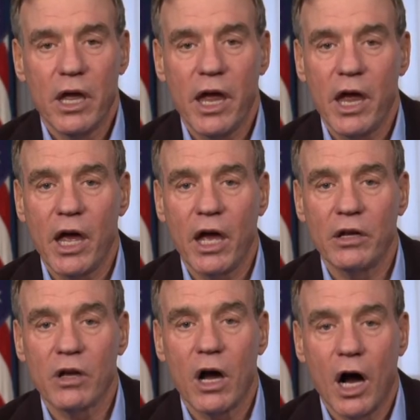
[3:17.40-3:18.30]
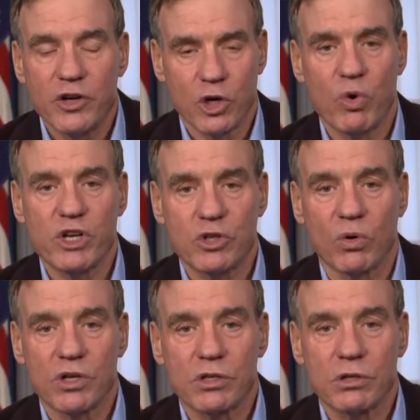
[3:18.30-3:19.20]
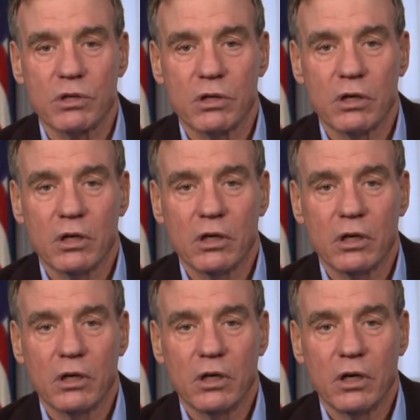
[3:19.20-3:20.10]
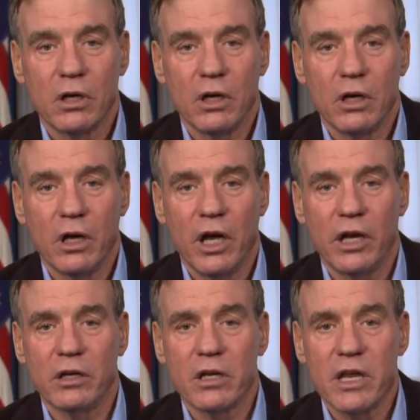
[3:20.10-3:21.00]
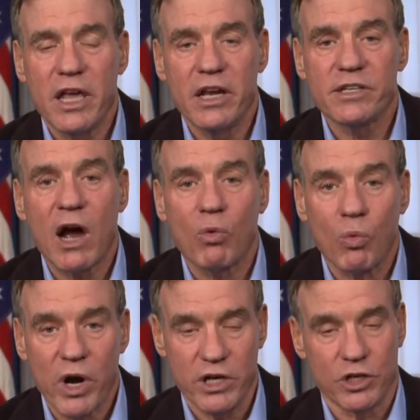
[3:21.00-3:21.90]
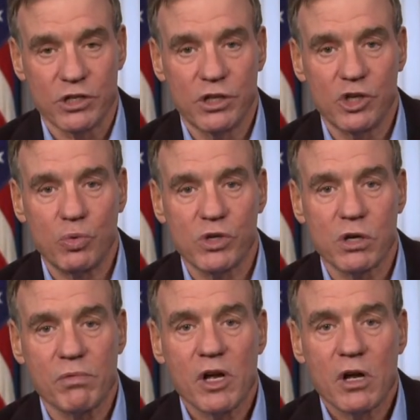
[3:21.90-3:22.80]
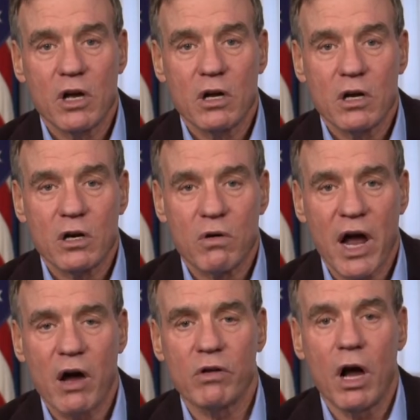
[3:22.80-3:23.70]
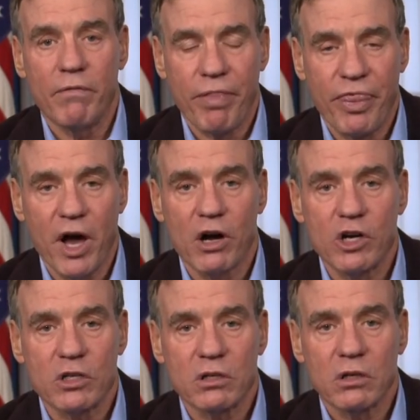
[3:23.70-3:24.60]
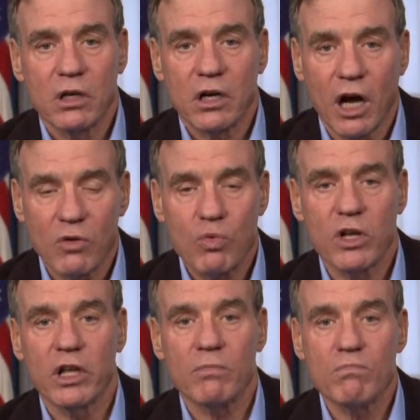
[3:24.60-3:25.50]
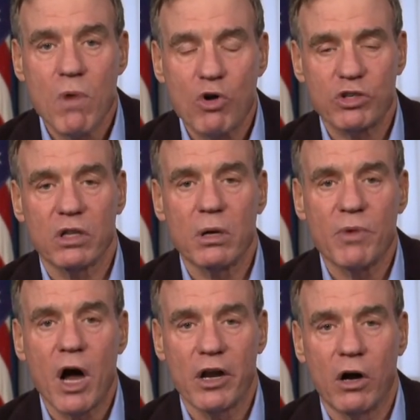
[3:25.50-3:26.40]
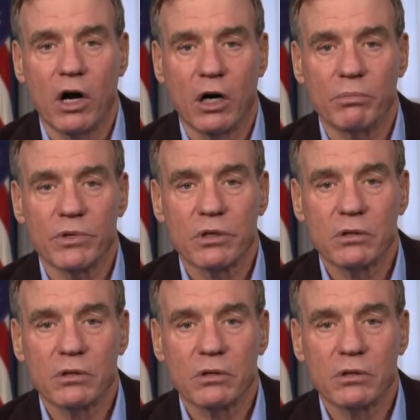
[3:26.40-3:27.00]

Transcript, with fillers: and under resourced. And it is outrageous. This was a crowd of thugs, God willing, most of them unarmed,